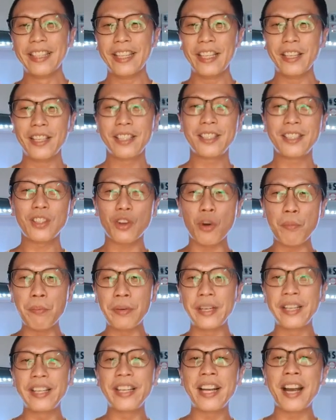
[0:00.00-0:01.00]
It is
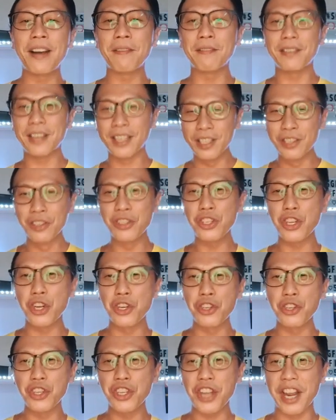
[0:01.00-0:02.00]
opening up a new
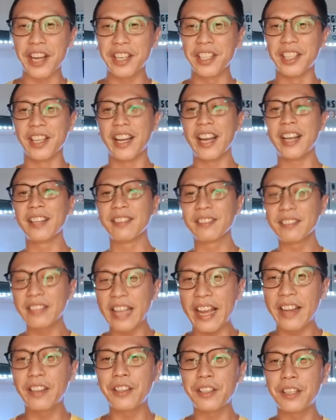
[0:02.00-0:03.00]
sales channel. And
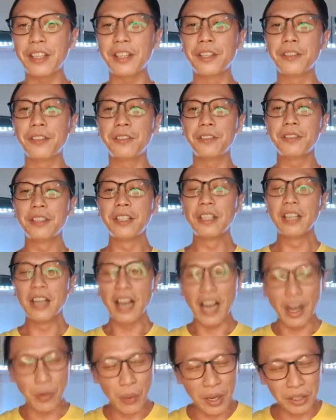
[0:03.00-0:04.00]
thank you.
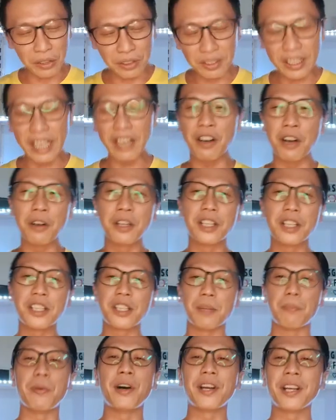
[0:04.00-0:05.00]
I want to thank all the
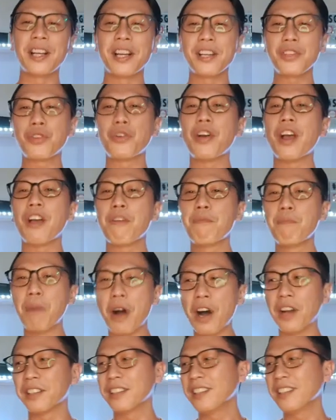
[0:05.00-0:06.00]
supporters who have
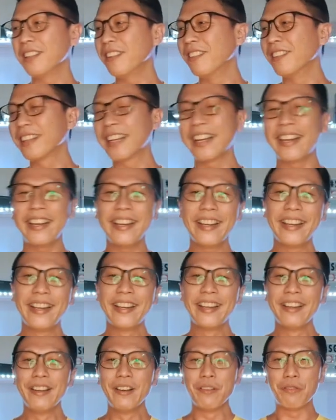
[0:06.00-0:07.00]
bought, okay?
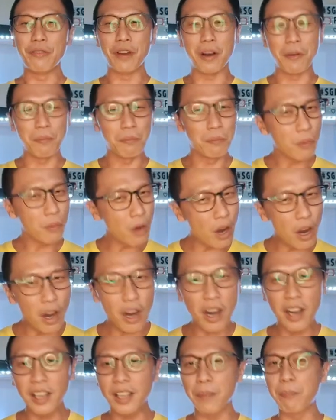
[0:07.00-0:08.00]
From
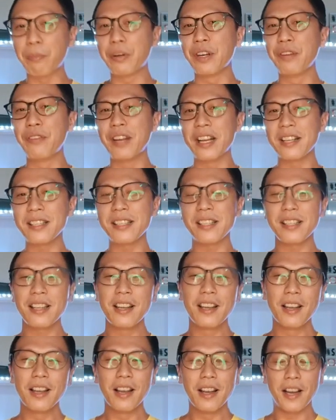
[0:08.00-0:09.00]
all the previous
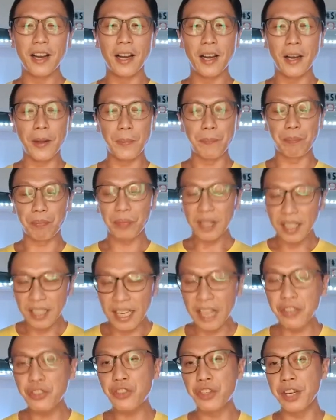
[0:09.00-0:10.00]

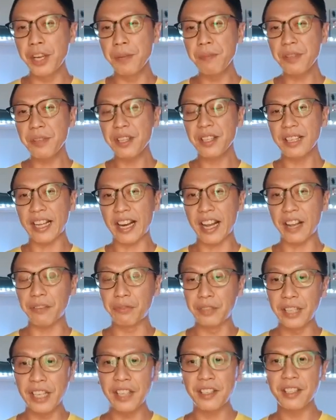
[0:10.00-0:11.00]
live streams that
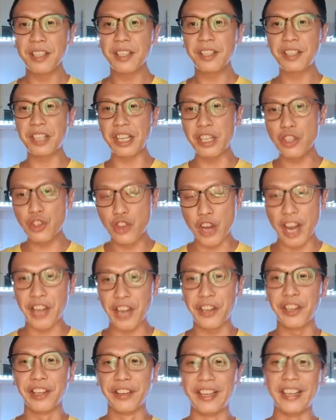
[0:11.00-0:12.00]
I've did since
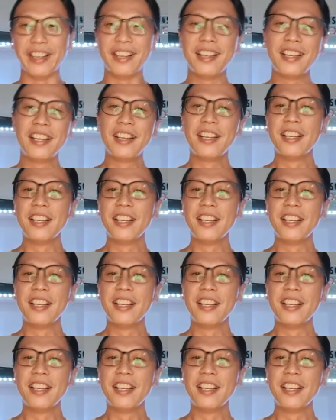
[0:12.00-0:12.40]
January.